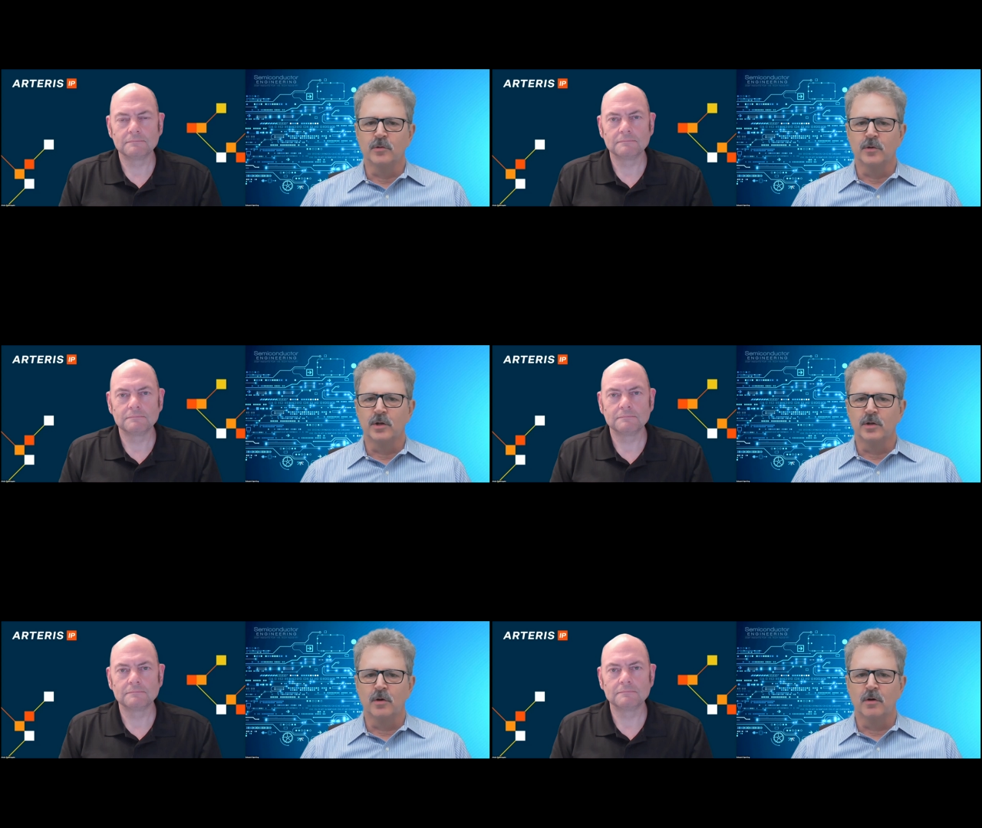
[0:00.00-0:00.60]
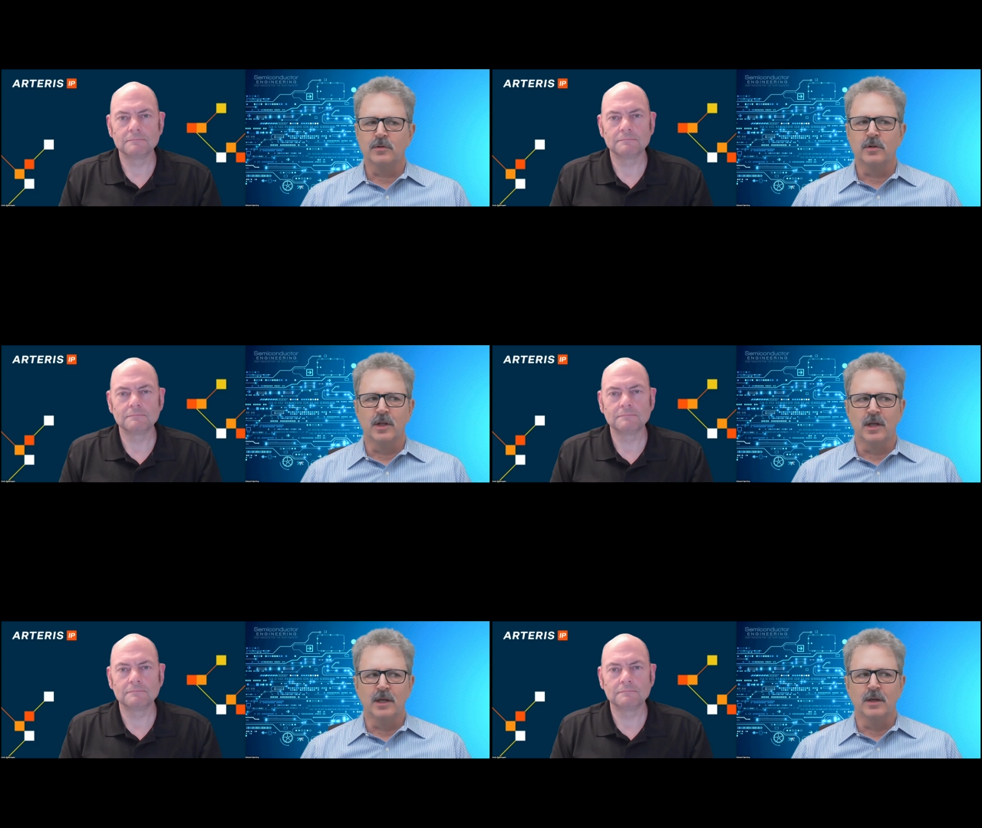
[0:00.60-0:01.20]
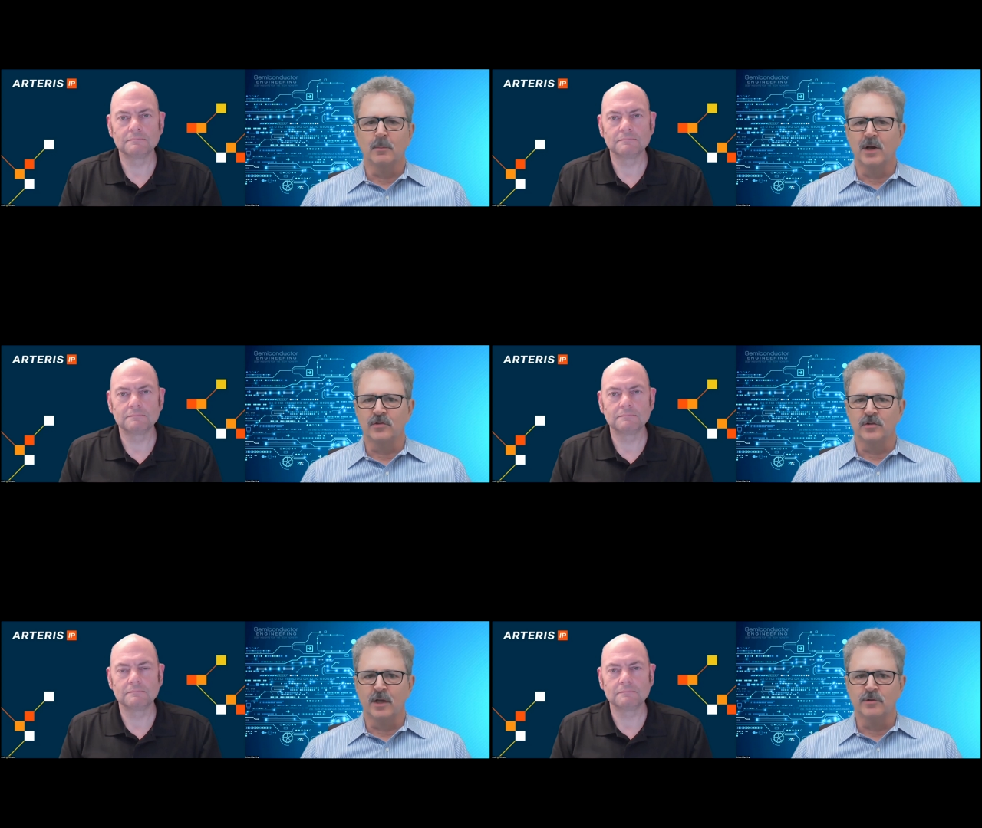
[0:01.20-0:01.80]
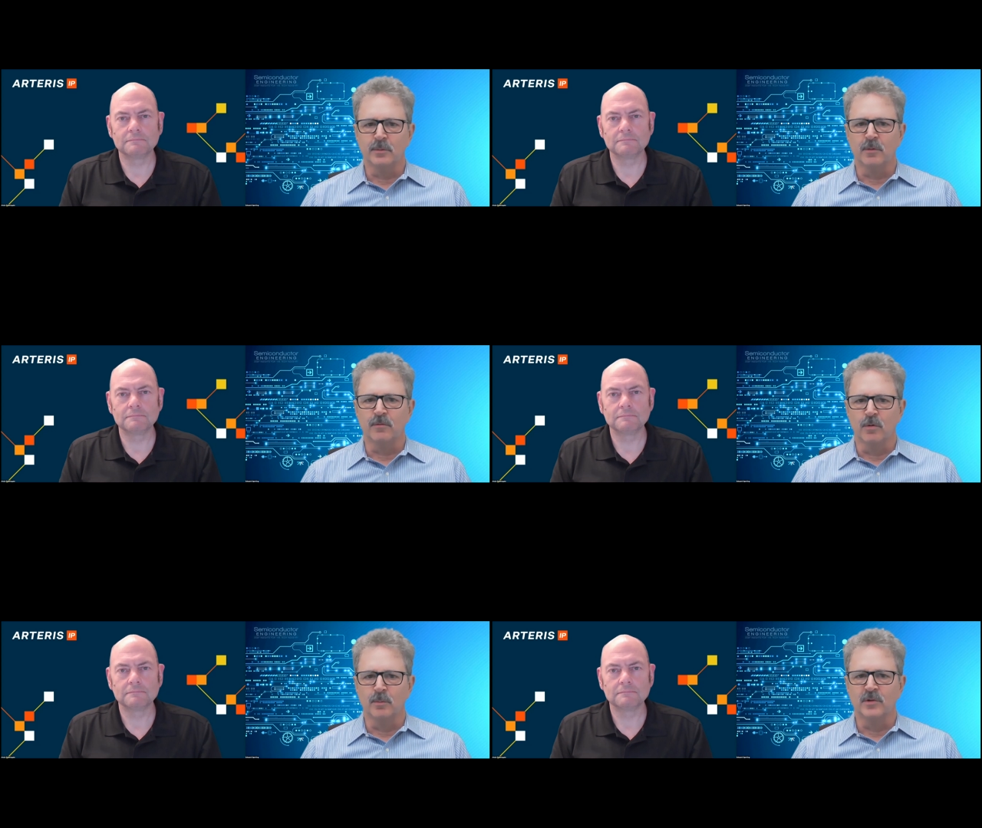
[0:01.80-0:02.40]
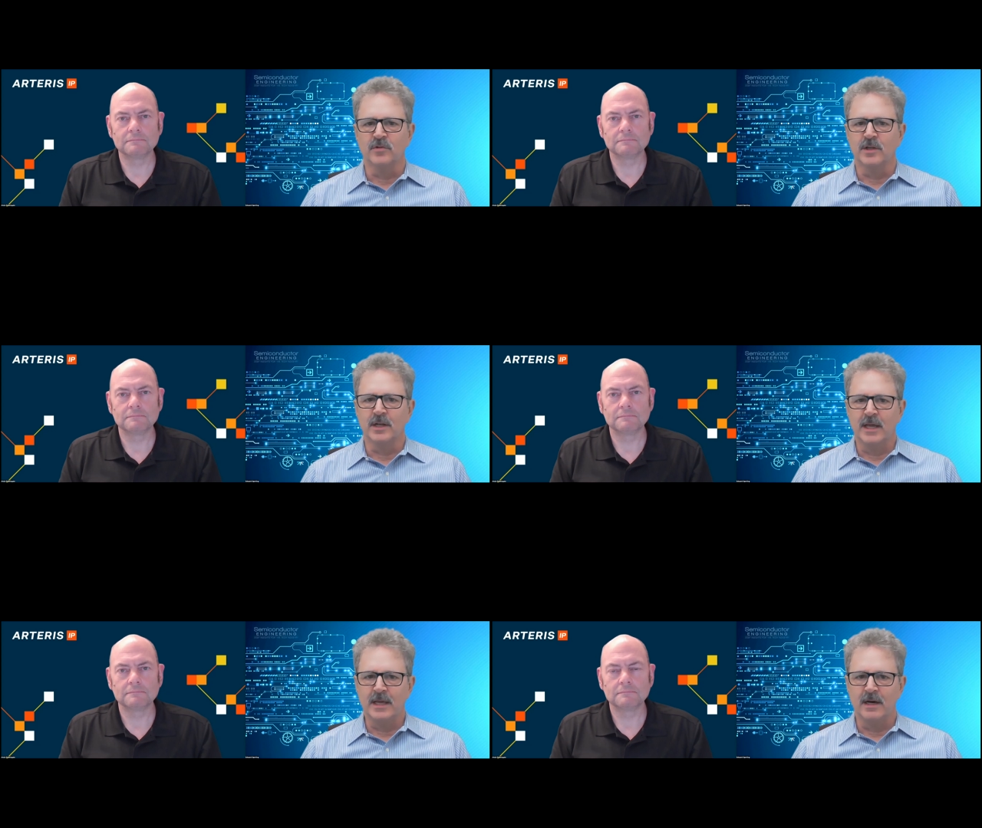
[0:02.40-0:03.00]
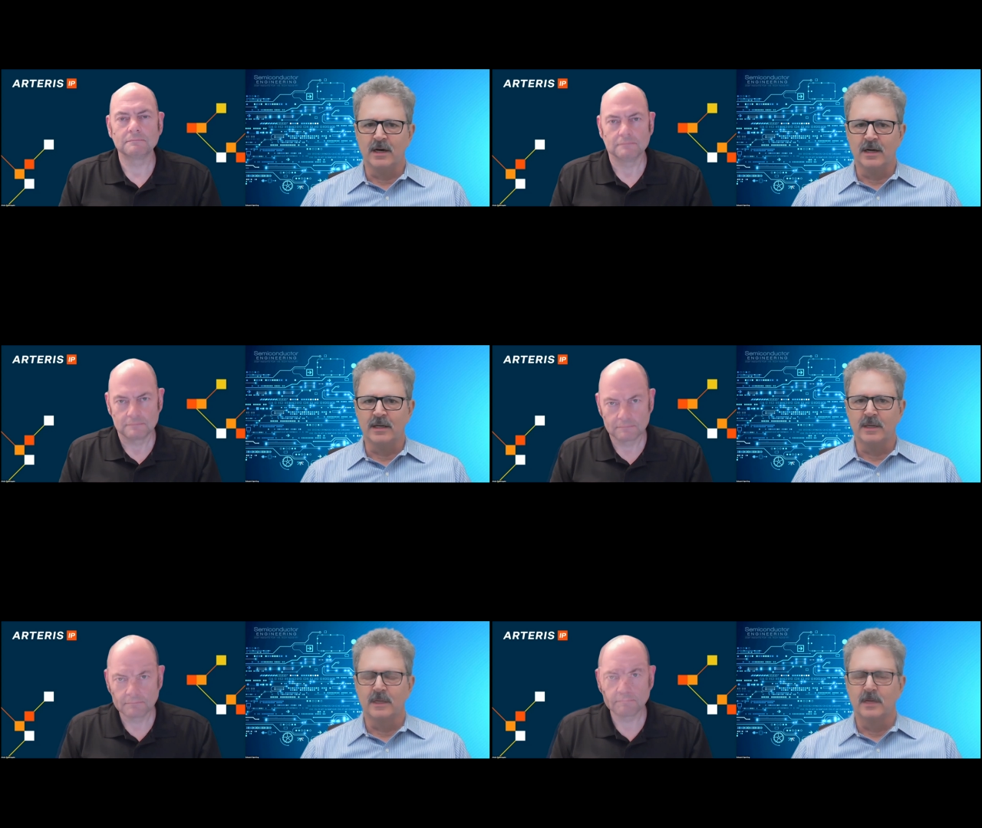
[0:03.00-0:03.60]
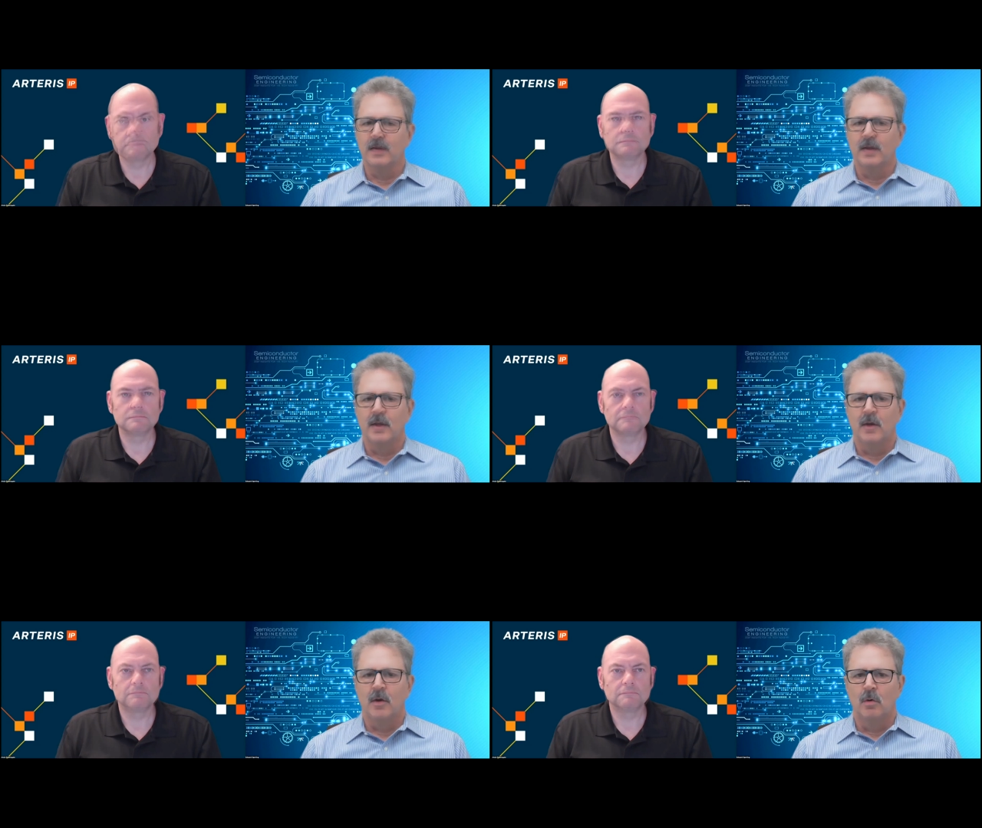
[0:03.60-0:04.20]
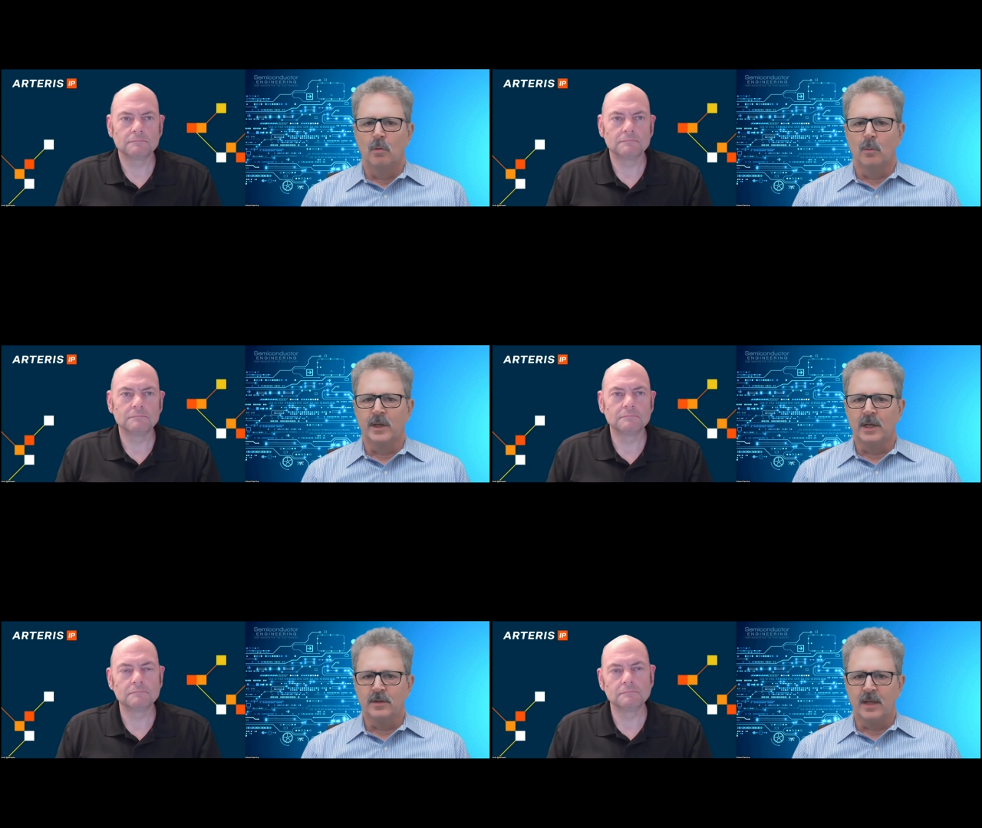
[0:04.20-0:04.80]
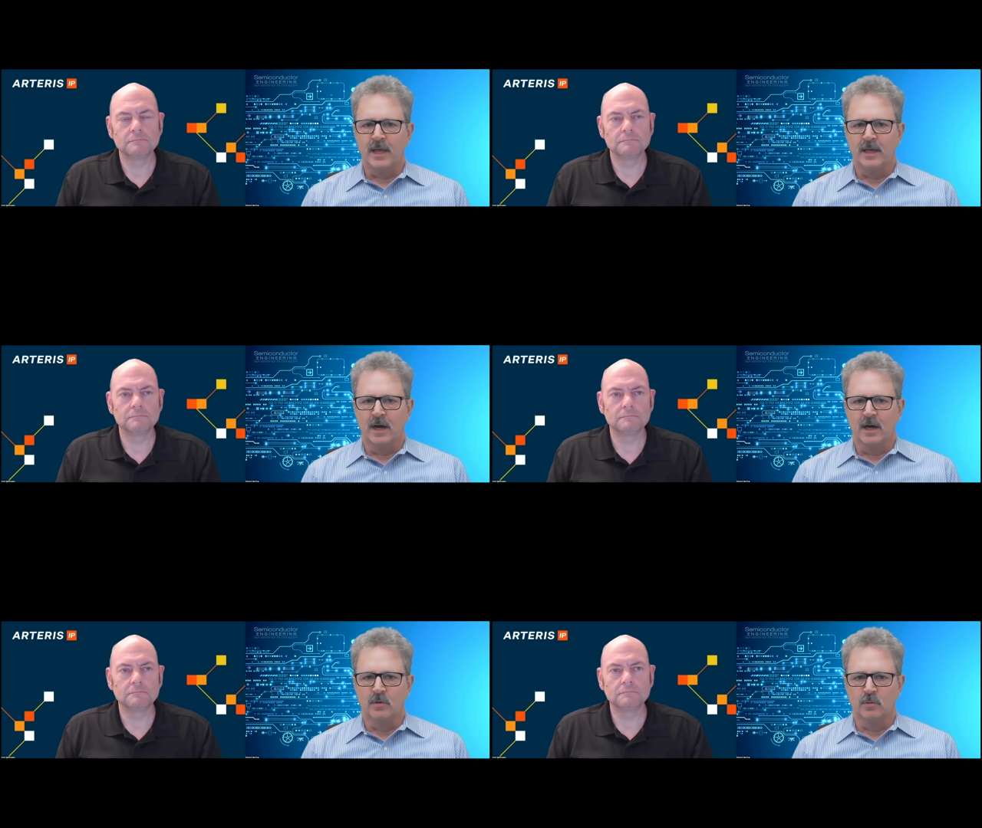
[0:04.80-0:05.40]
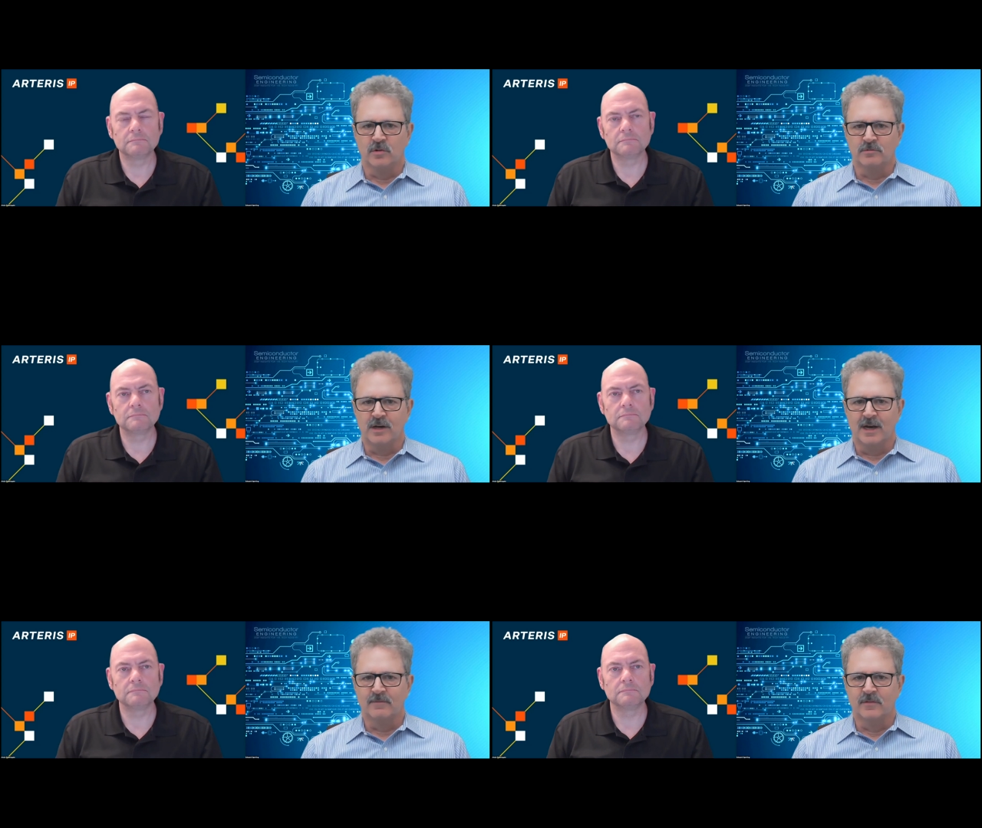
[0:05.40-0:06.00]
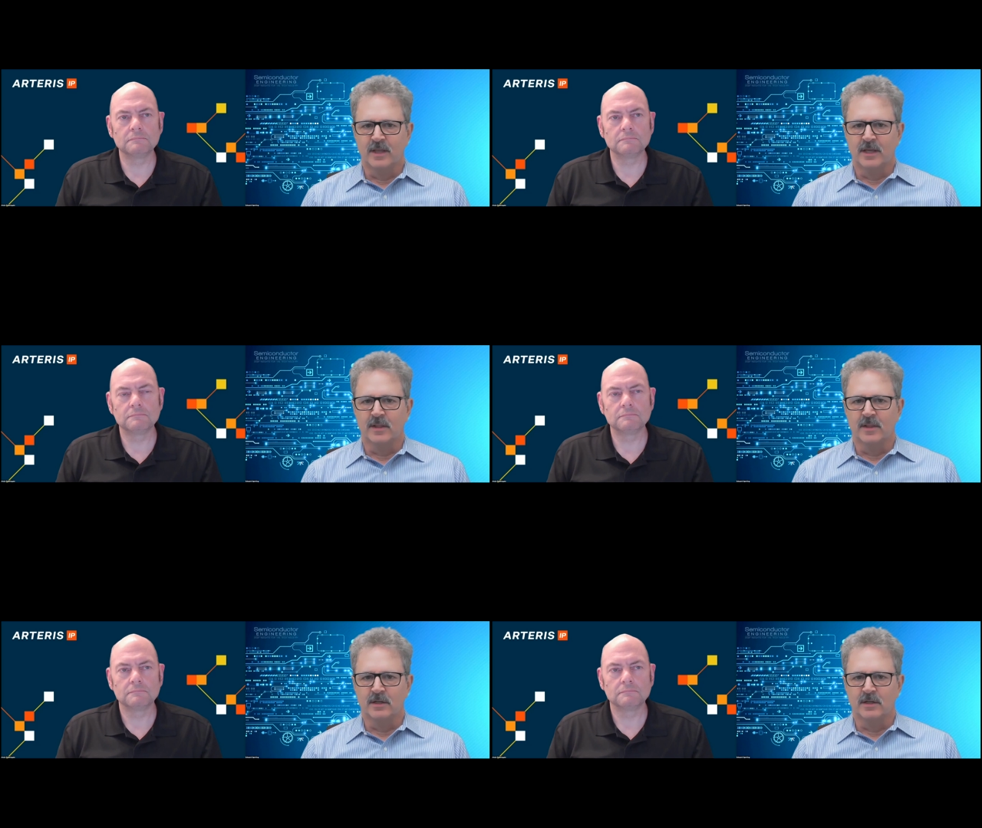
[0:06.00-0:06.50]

Speaker 1: I'm going to talk today about scaling performance in A I. When we get into A I, there's a lot of data that